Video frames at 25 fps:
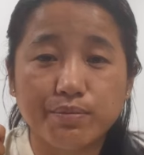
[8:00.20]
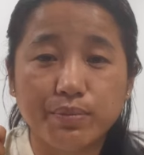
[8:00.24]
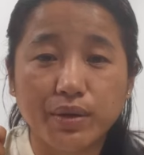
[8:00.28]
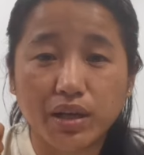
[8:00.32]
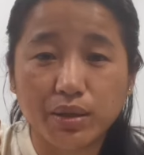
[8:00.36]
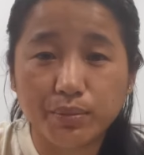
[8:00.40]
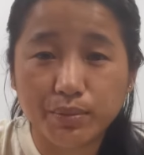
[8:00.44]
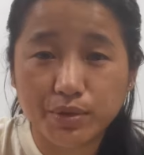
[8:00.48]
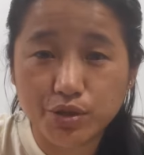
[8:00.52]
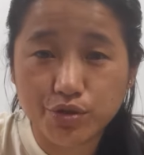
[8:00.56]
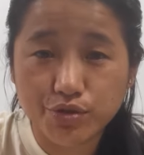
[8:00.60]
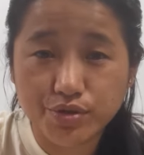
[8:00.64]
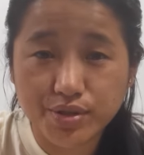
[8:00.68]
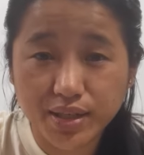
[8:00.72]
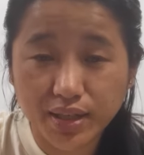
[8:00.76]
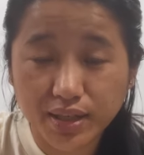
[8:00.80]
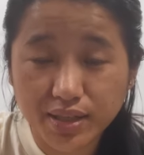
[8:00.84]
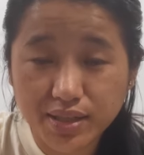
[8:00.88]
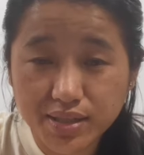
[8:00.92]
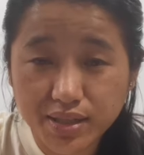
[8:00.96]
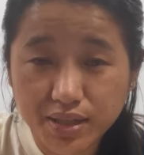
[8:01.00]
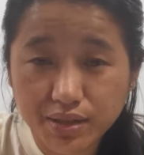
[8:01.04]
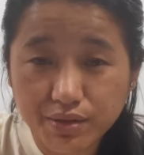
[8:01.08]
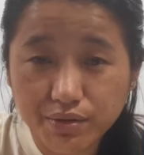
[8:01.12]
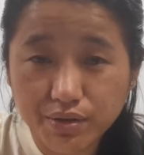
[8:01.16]
Parliamentary
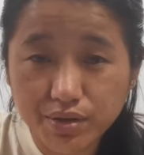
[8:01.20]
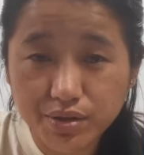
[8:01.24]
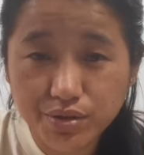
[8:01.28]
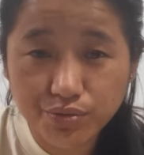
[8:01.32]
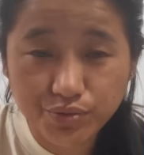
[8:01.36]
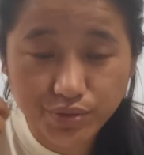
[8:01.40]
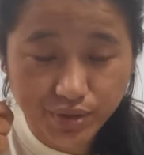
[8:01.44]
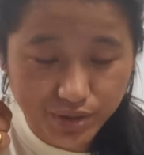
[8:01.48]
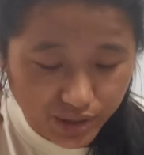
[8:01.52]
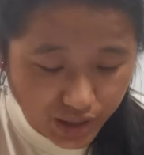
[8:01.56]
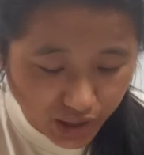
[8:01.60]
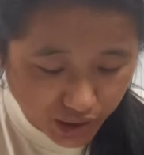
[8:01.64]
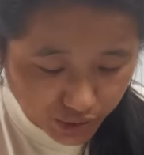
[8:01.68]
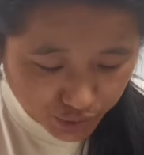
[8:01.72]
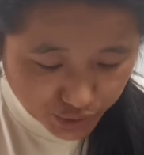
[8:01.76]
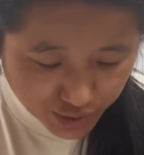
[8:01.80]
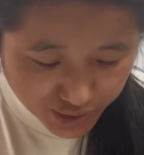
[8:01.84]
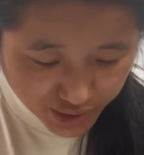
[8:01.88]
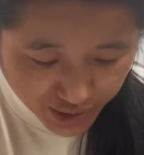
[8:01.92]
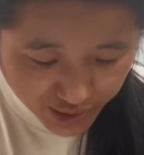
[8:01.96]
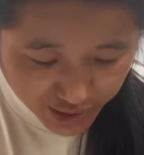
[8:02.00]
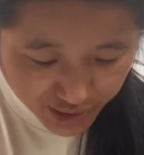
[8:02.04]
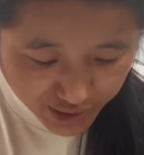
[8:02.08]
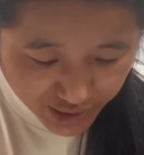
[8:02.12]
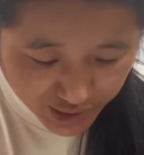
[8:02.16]
Secretariat read out
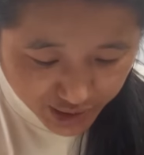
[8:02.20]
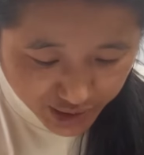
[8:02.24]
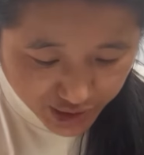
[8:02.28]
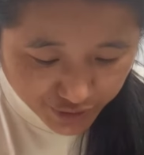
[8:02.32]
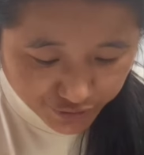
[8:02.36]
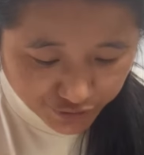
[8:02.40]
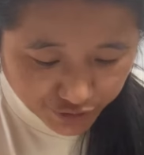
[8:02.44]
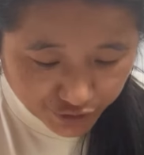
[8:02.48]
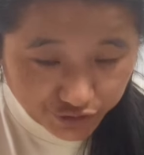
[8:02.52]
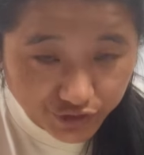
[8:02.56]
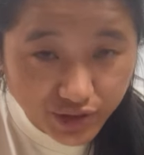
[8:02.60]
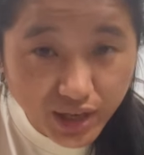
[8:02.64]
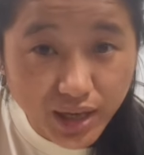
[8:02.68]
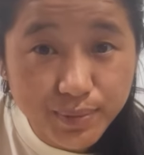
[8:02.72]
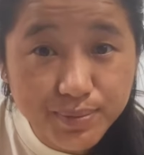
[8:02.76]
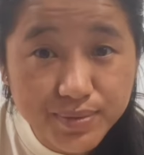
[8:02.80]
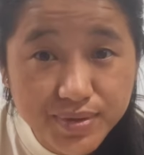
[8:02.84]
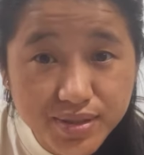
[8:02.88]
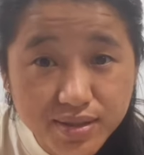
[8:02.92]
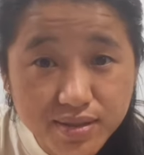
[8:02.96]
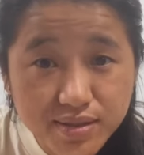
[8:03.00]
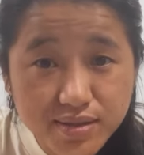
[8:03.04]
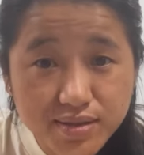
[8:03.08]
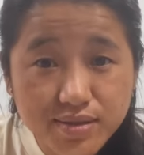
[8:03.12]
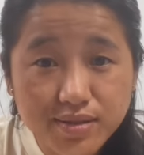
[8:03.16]
the leave of
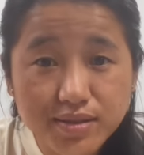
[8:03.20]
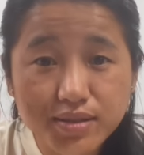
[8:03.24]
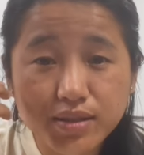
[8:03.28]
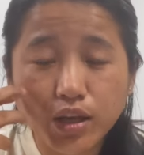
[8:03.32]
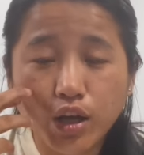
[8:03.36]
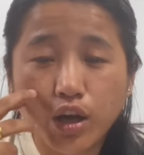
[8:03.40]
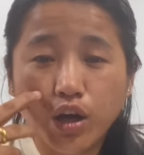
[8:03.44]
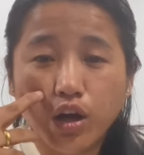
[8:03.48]
absence